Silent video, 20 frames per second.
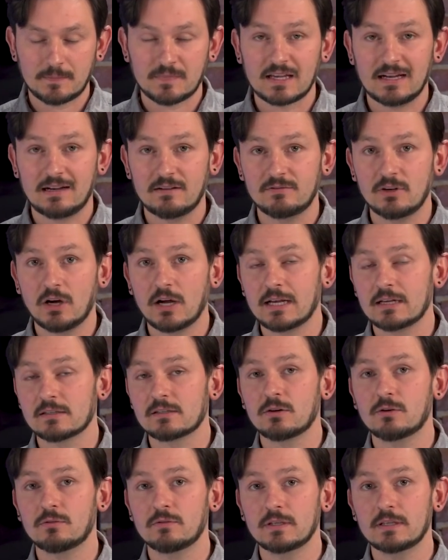have not had
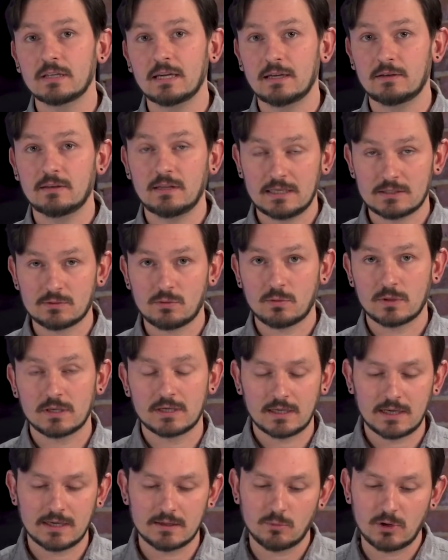COVID, and that's what we're
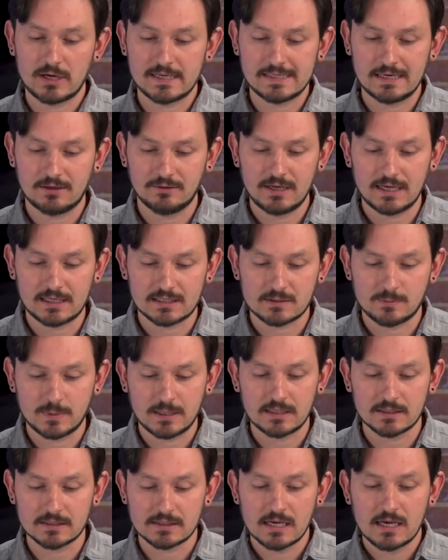going to kind of break down next.
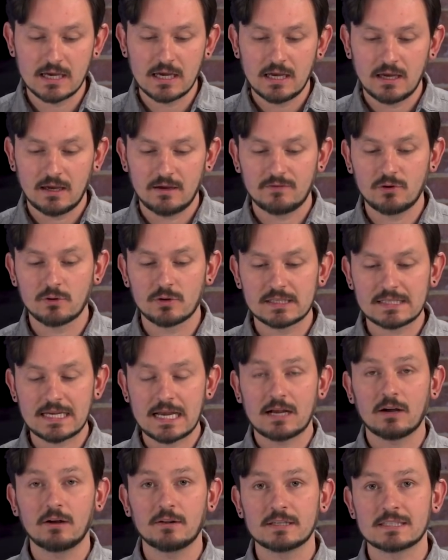Because if you were to
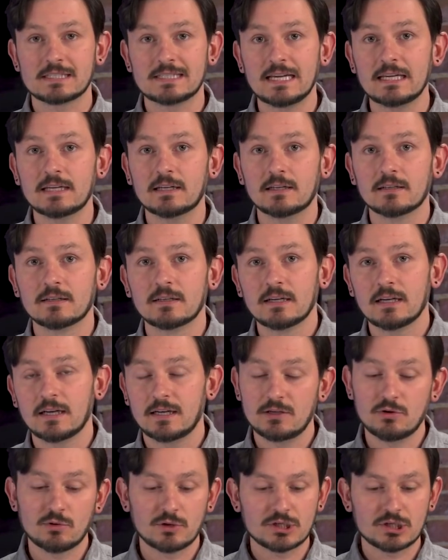take all this data
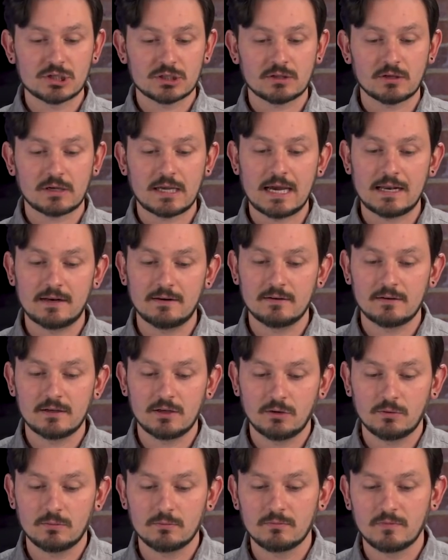and you were to just look at it,
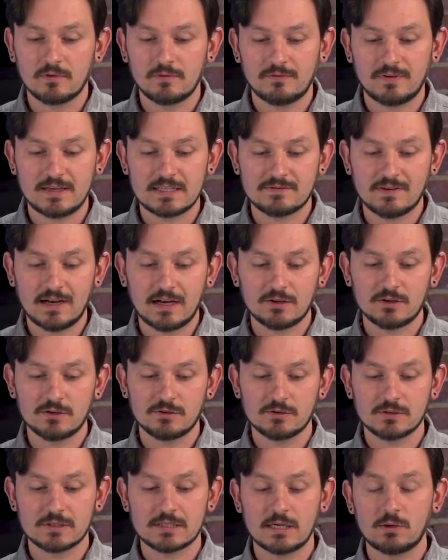face value,
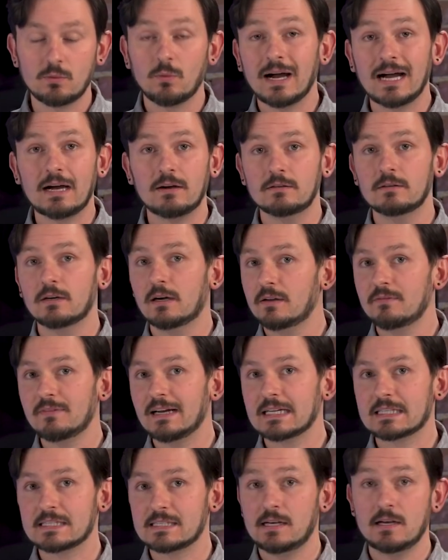you'd say, wow,
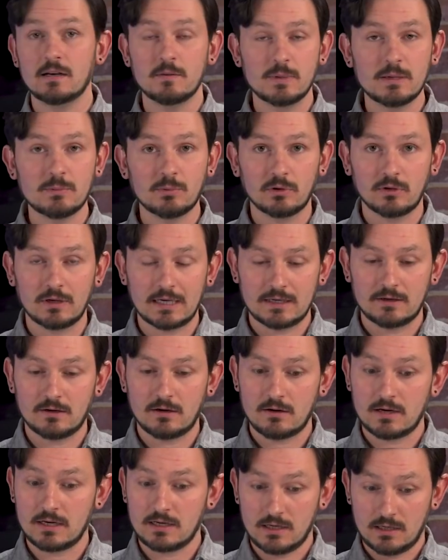unvaccinated people
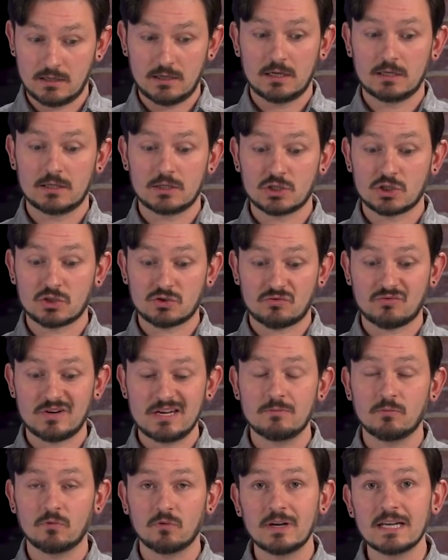are at an
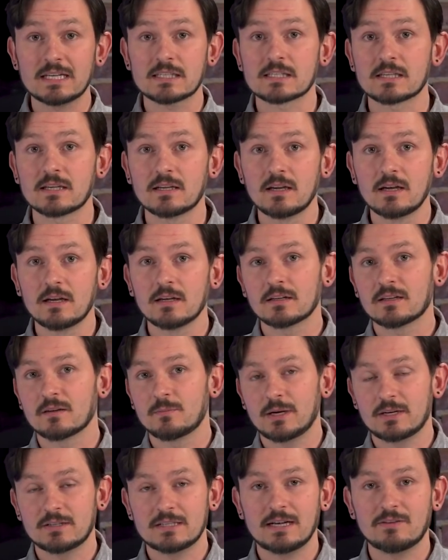extreme risk
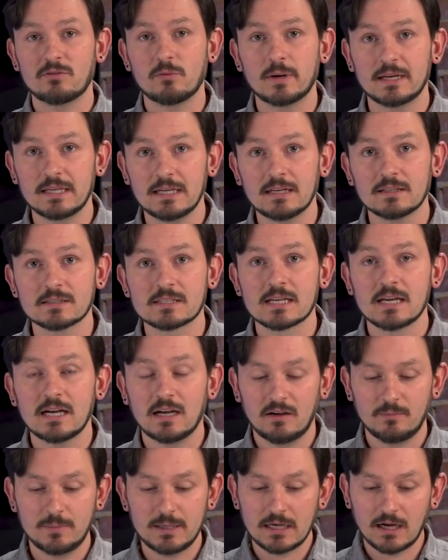compared to everybody else
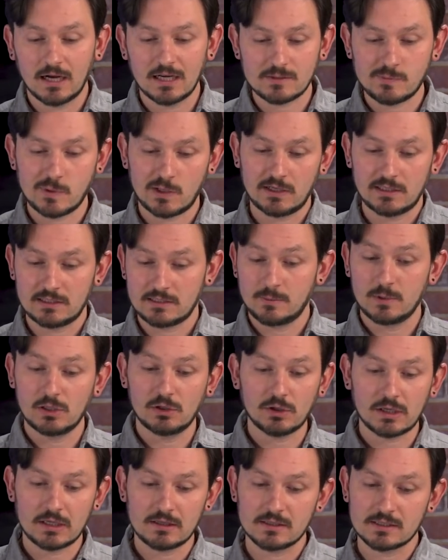of being hospitalized. I mean,
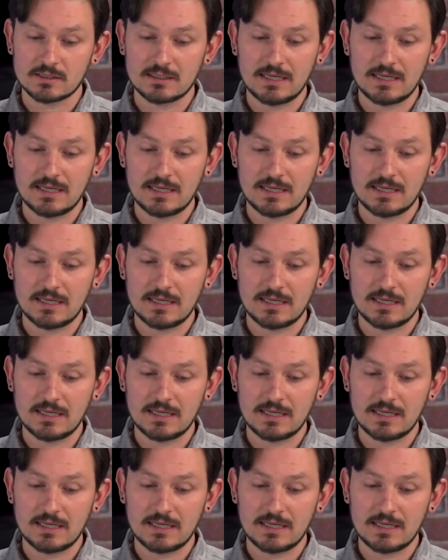look at this